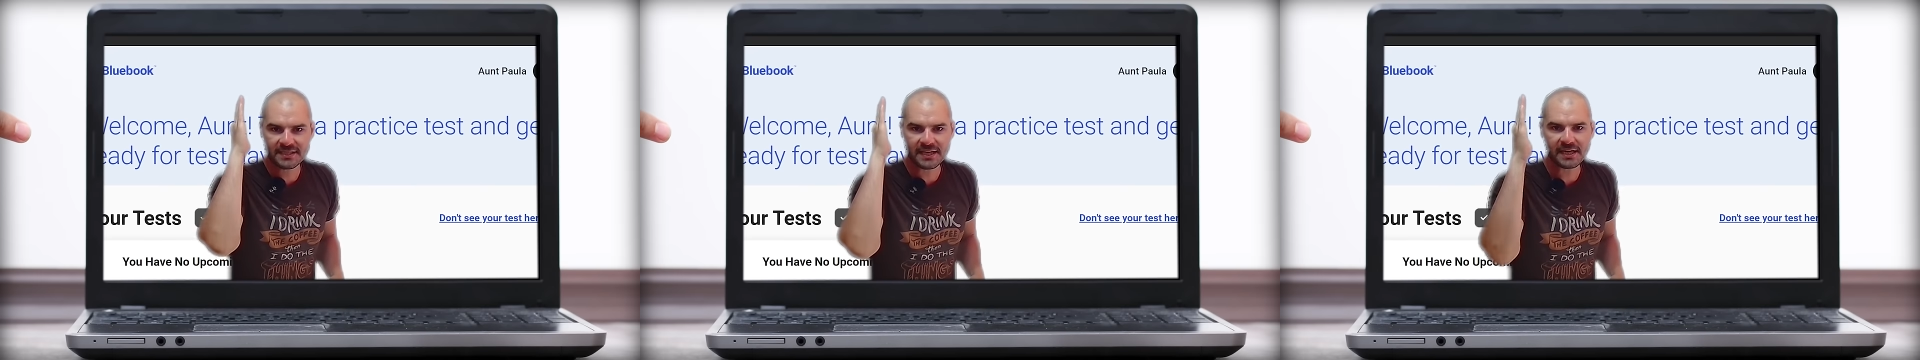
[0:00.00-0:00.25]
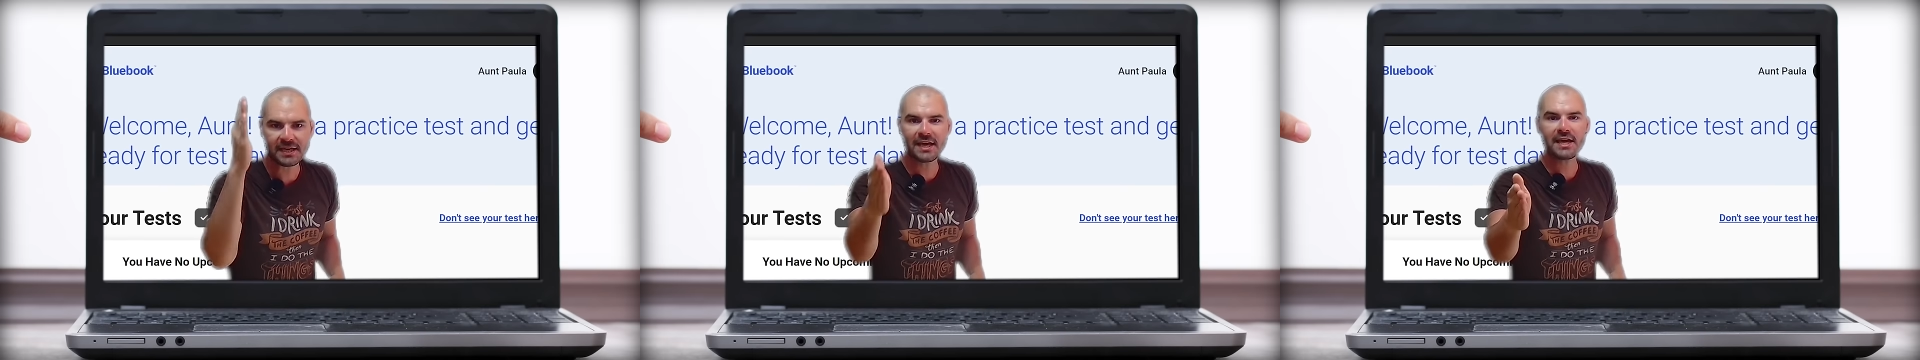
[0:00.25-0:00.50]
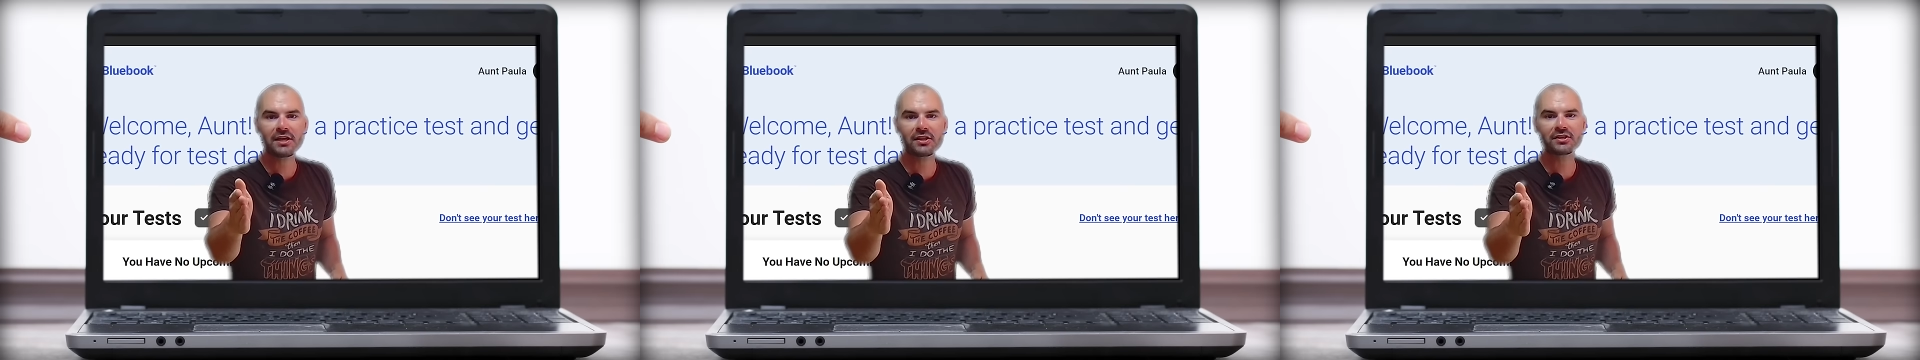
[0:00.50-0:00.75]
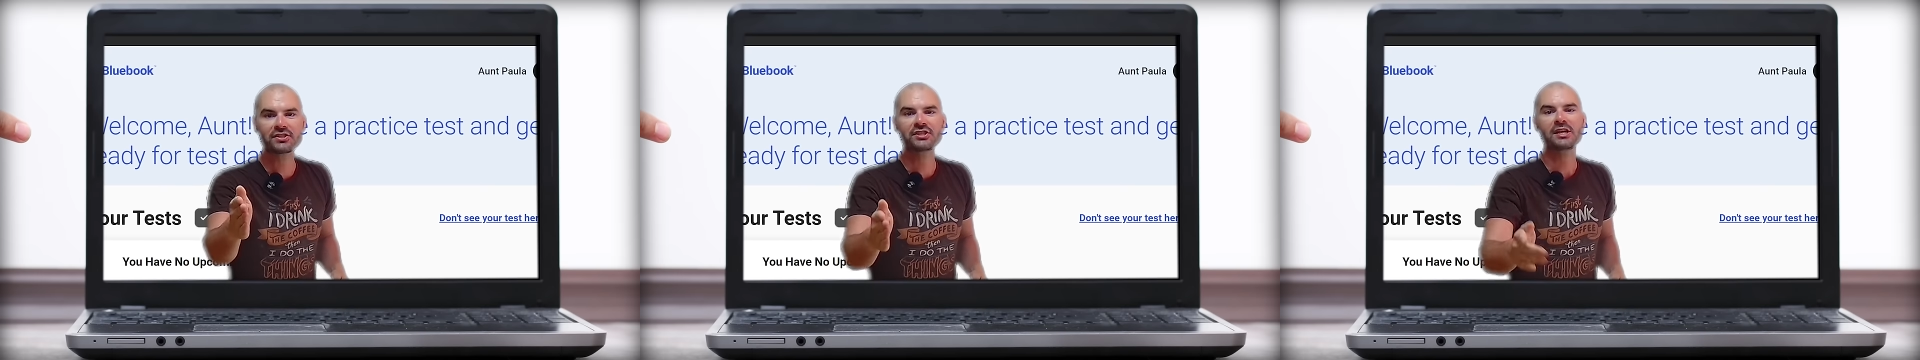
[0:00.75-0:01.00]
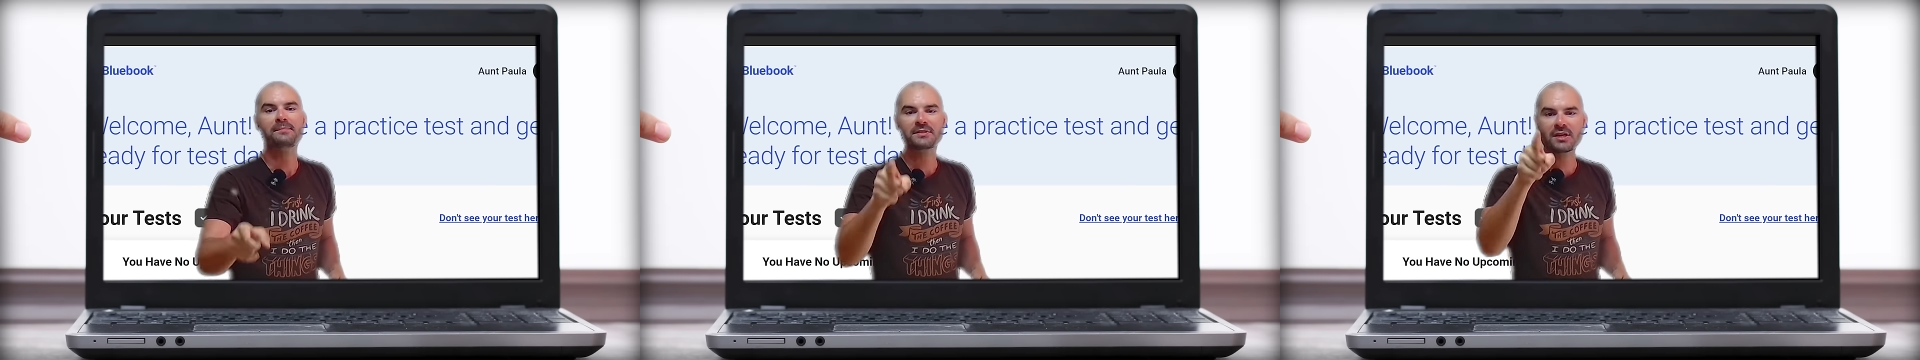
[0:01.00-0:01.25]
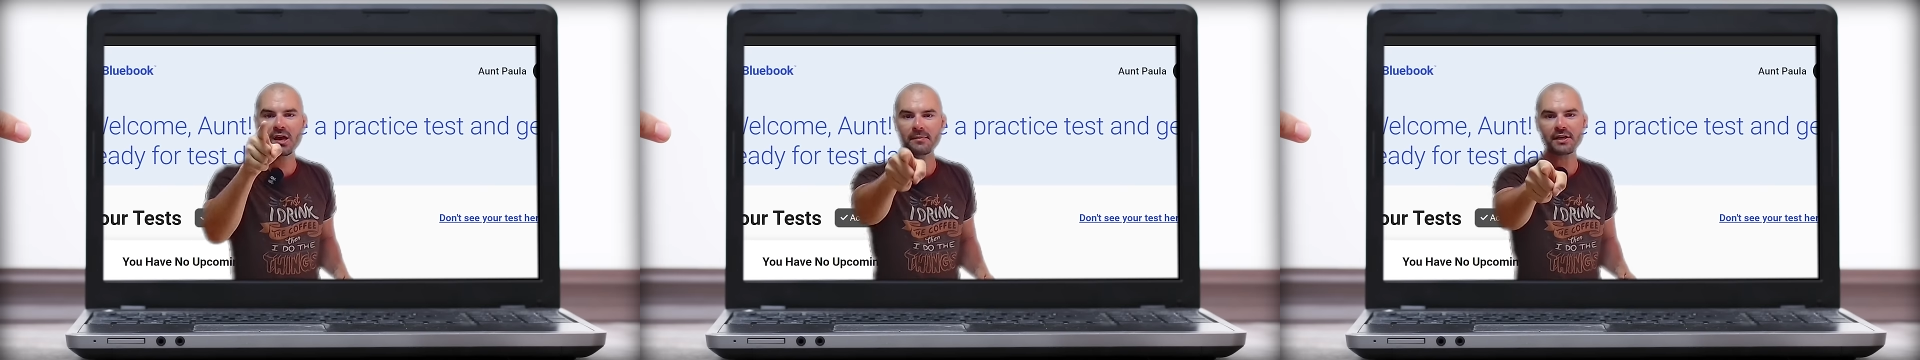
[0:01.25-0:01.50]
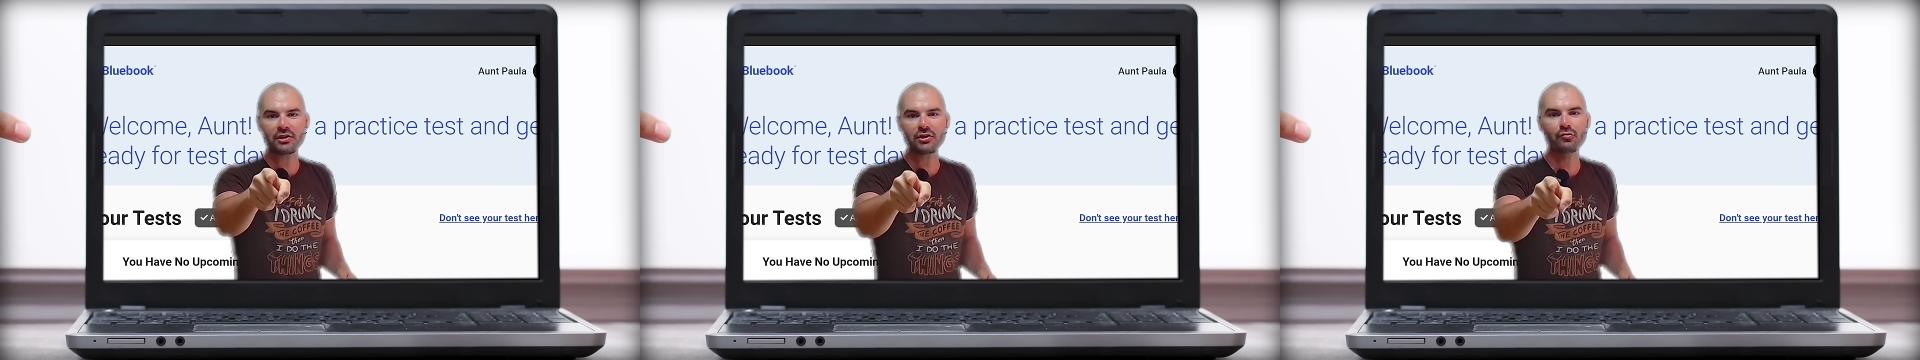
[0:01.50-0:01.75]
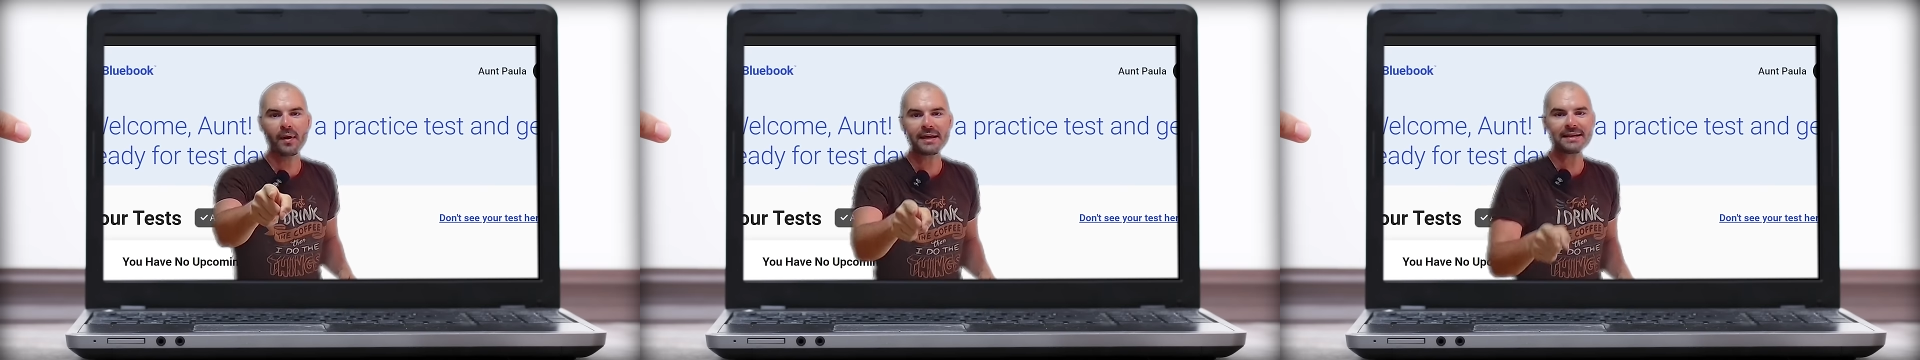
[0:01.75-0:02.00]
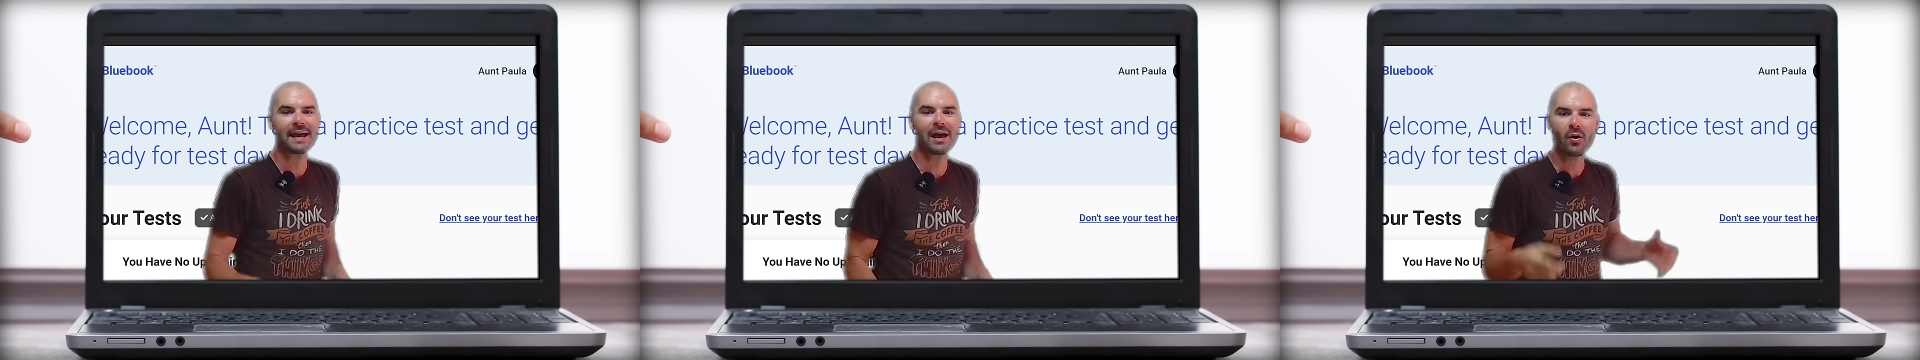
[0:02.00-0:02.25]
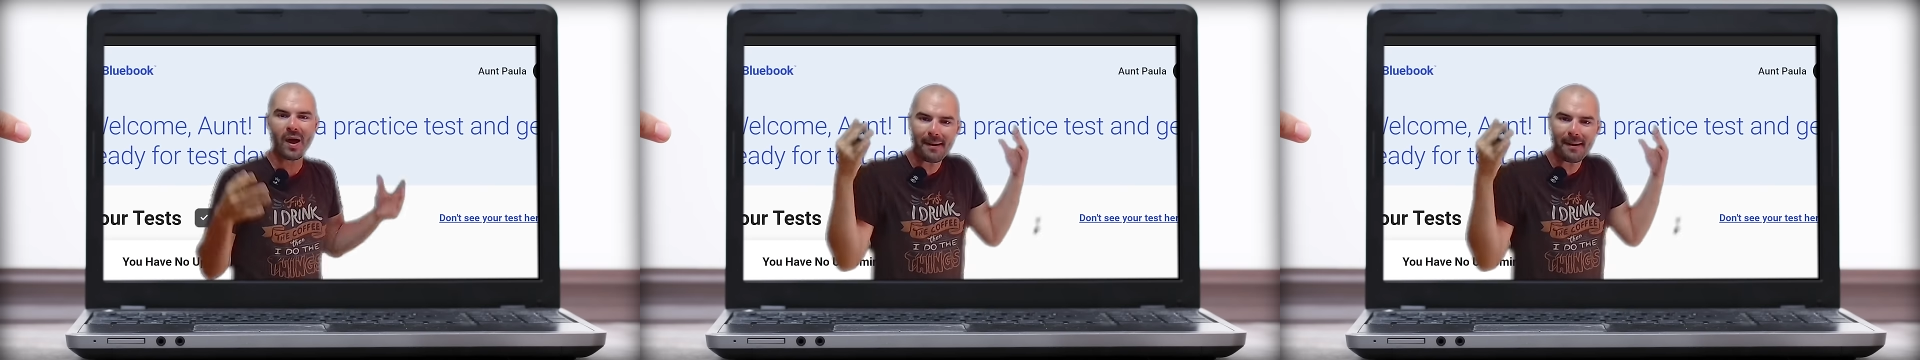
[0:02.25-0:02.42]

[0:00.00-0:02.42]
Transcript: English tips coming at you right now.